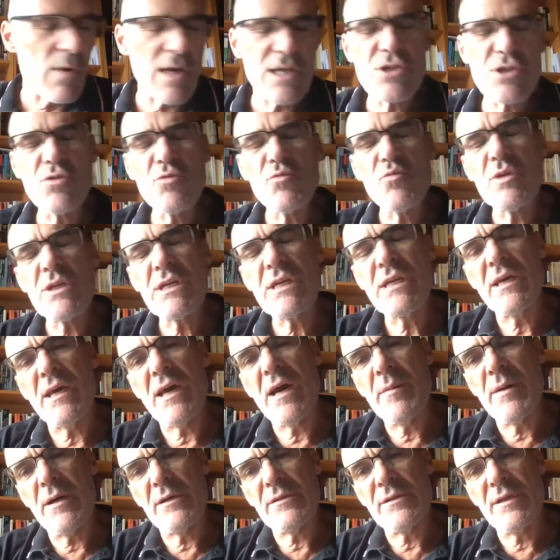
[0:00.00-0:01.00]
why should we care
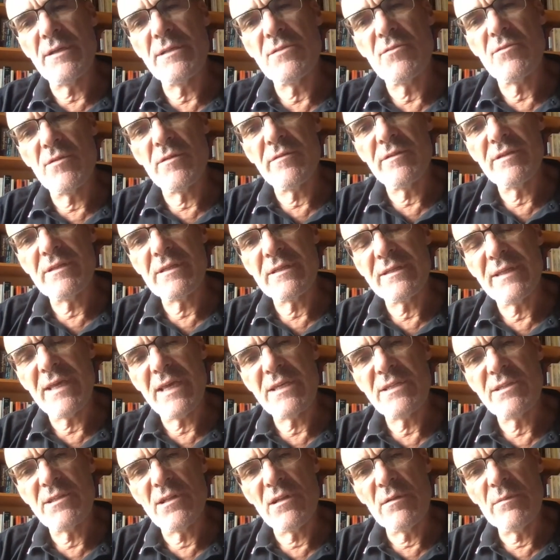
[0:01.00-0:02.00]
about history of
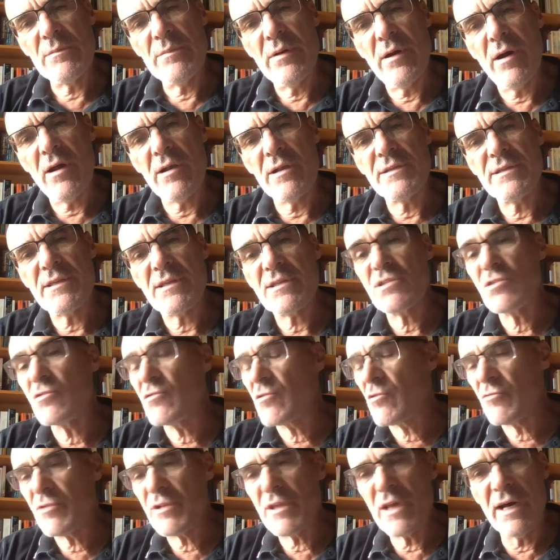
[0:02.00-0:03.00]
international politics? You
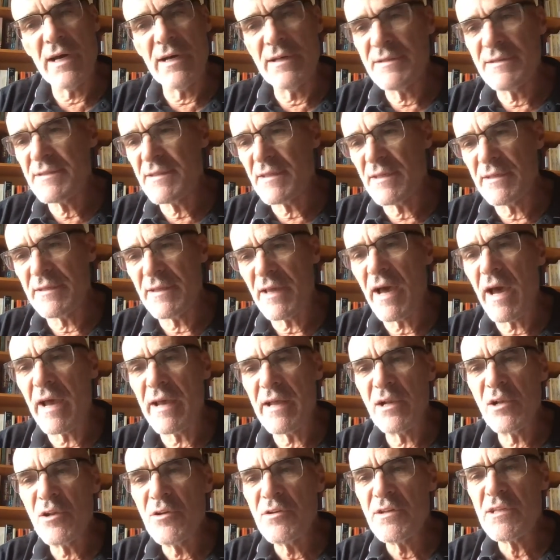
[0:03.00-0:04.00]
know the answer, and I
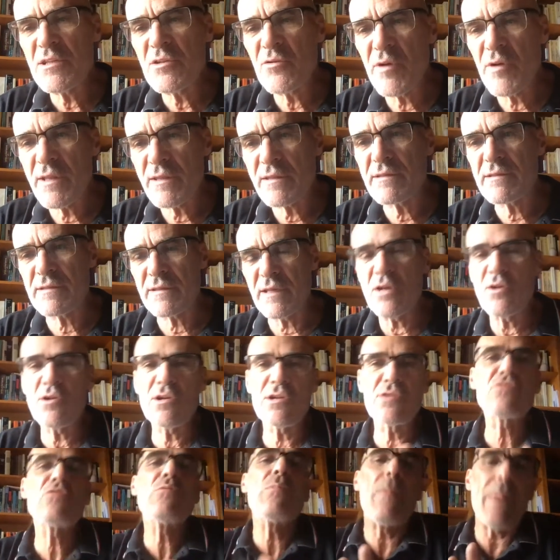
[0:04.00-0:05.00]
alluded to it, in
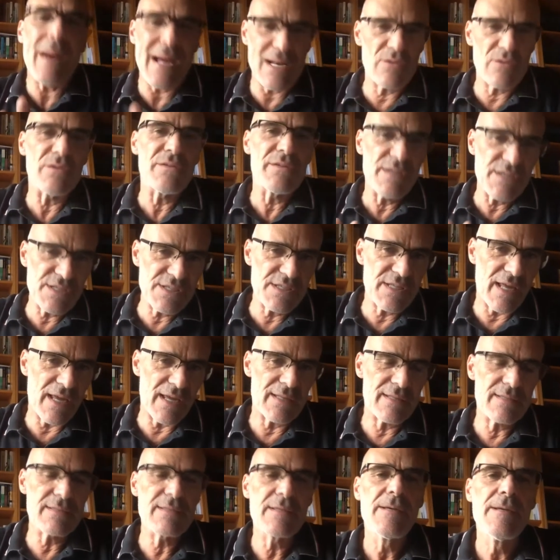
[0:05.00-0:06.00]
order to better
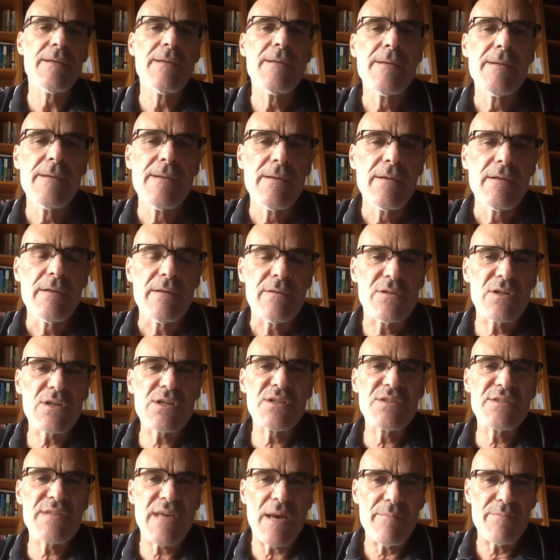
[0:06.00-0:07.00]
understand the
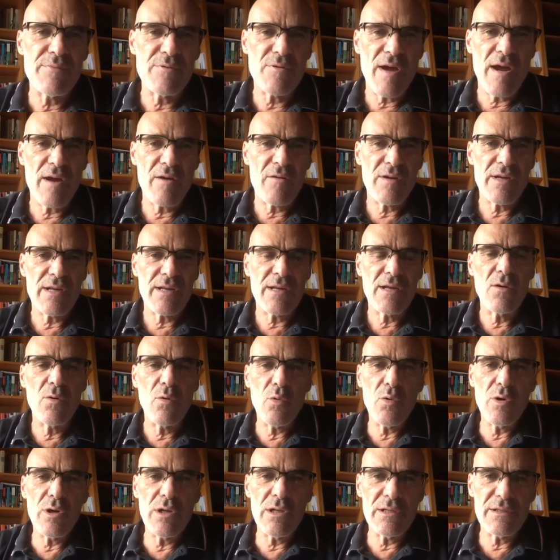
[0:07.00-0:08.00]
contemporary
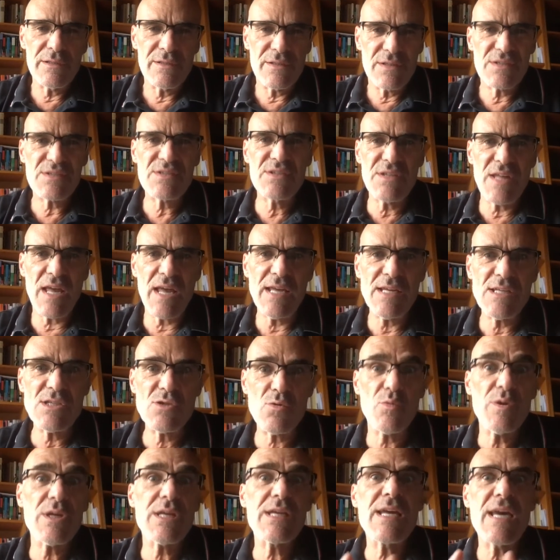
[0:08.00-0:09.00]
world stage.
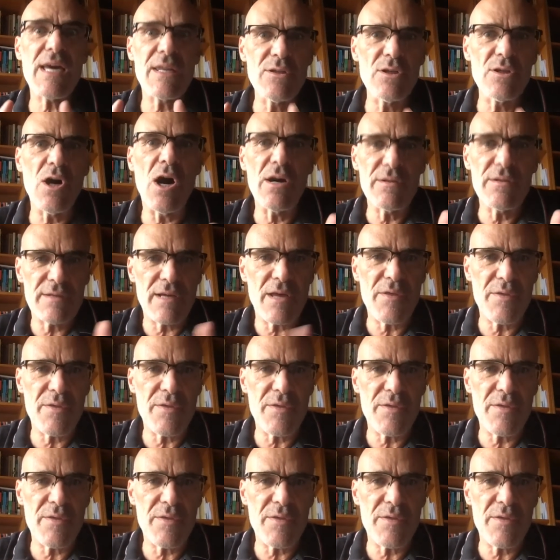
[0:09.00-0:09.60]
We cannot, I